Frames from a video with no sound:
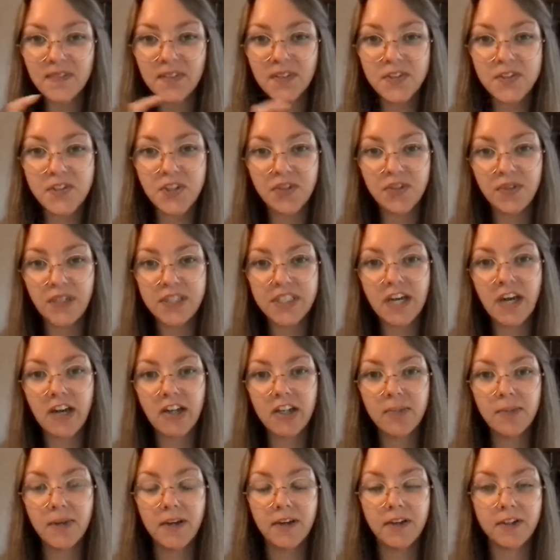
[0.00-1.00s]
So if we talk
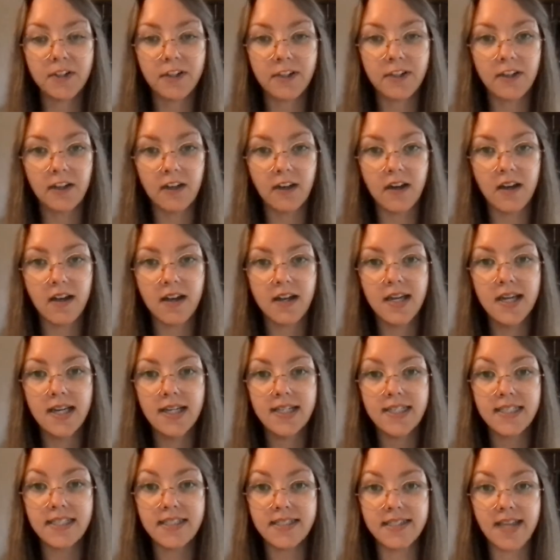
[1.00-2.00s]
about her
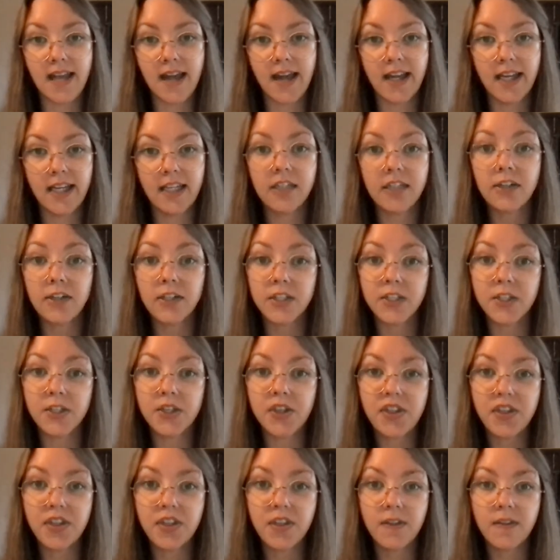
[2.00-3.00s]
design
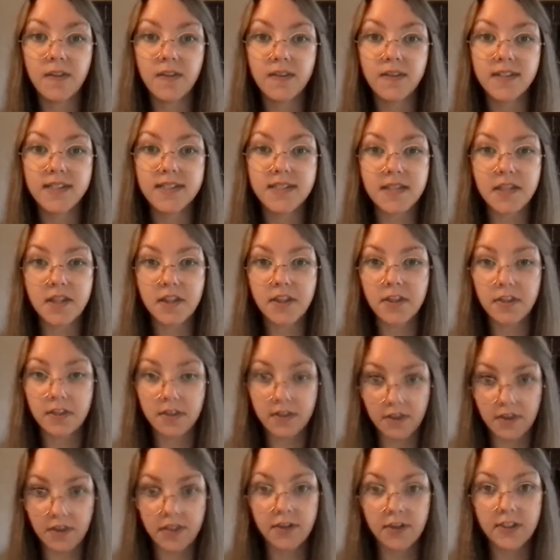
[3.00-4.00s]
Earth is
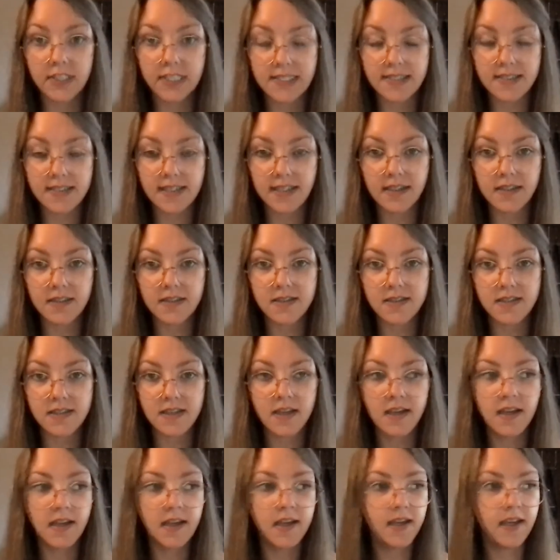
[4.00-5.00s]
the 36,
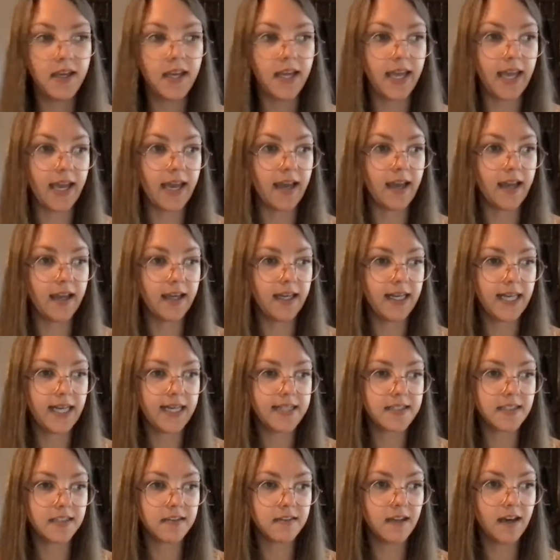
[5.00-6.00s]
and it
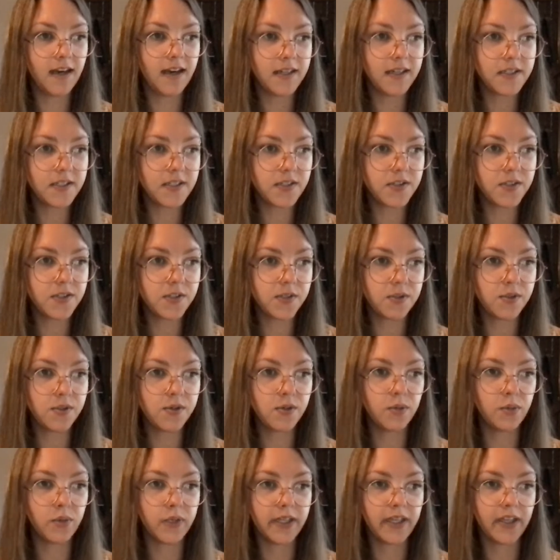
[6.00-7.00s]
has a lot to do
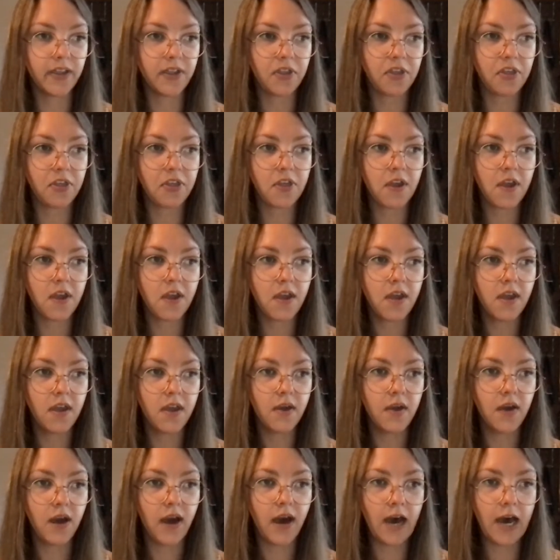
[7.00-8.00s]
with
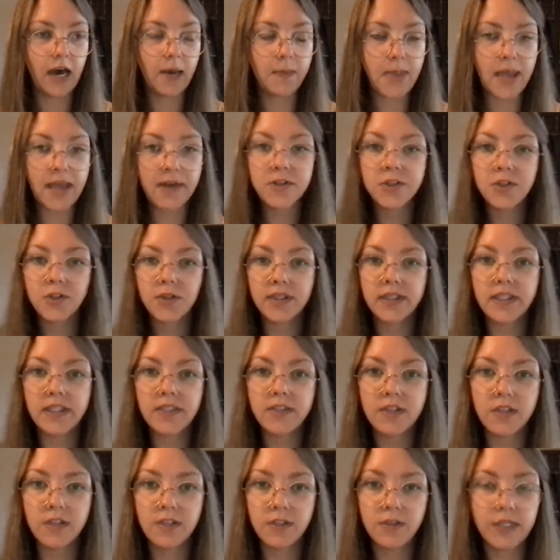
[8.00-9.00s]
entering
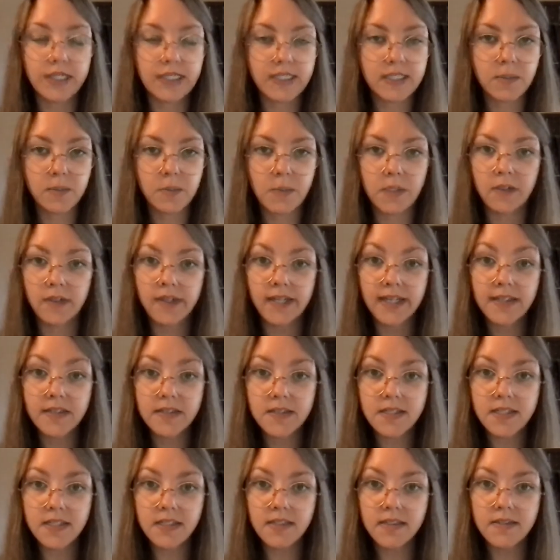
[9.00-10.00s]
into new
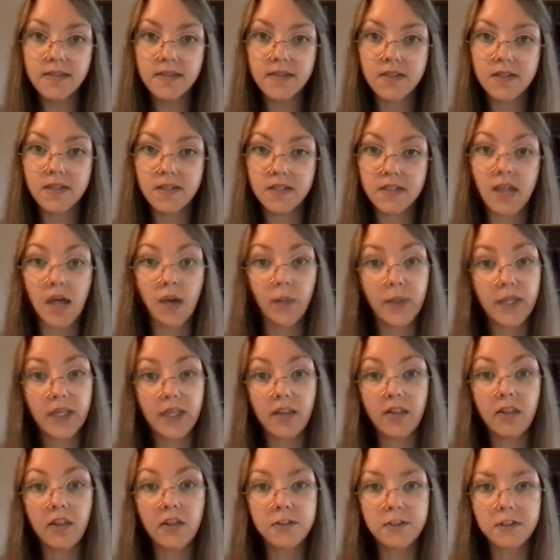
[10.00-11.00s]
experiences so that we
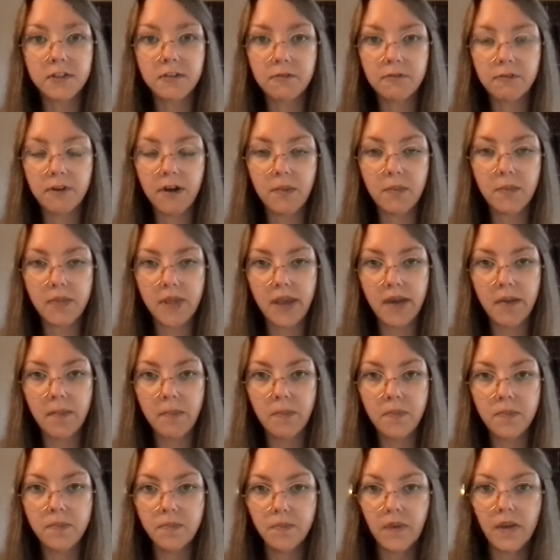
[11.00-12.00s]
can learn from
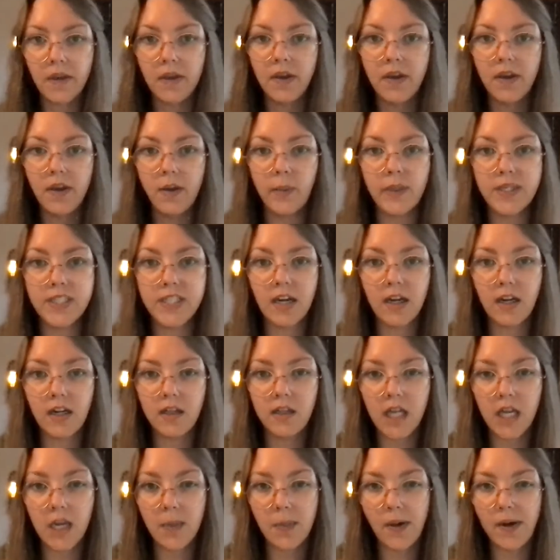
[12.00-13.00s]
them. We talk a
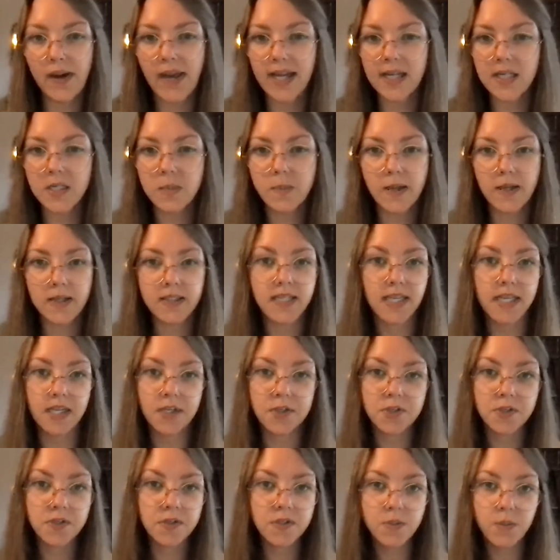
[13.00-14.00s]
lot about
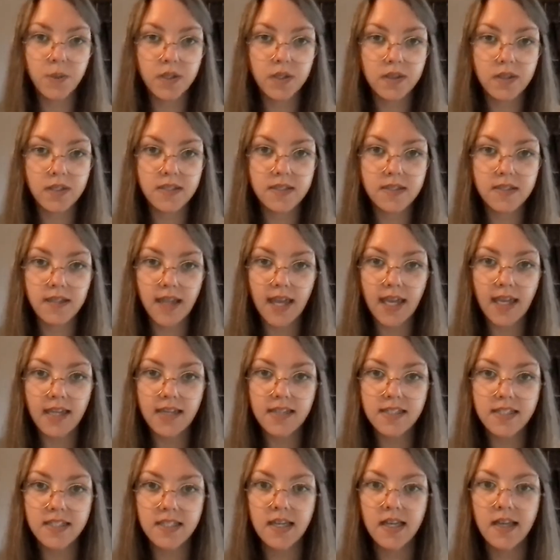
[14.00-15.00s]
expectations with this
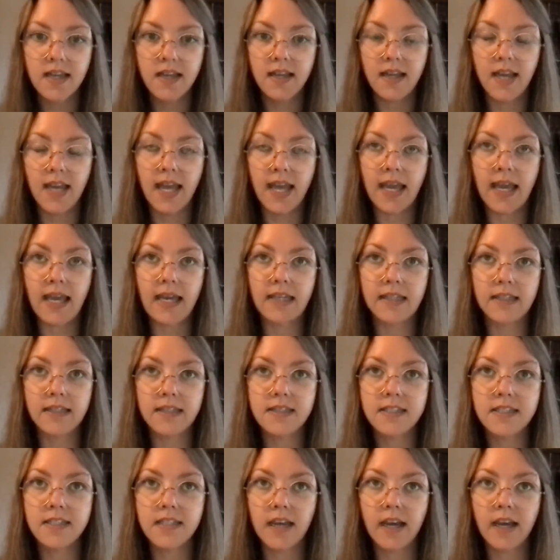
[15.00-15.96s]
gate, and